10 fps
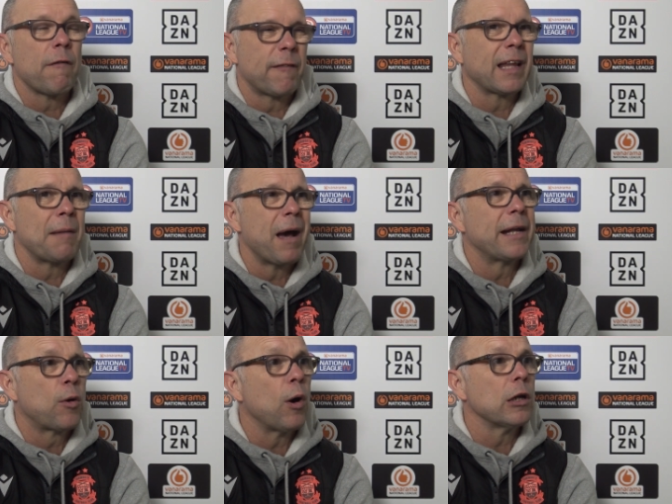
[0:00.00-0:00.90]
I think they
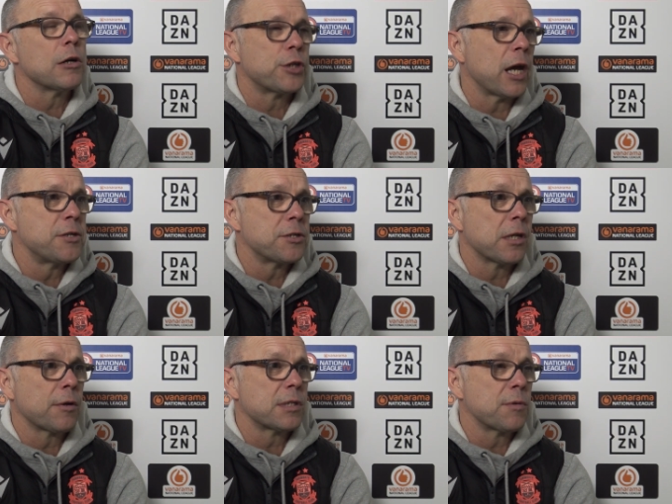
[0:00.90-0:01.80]
made quite a lot of changes
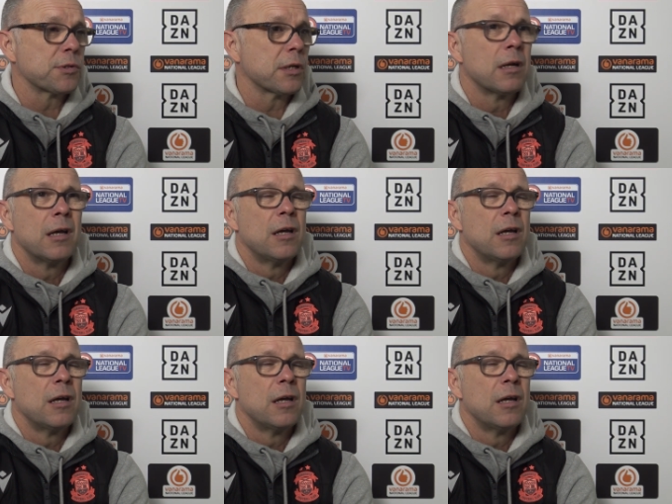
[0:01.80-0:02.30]
though, because it was a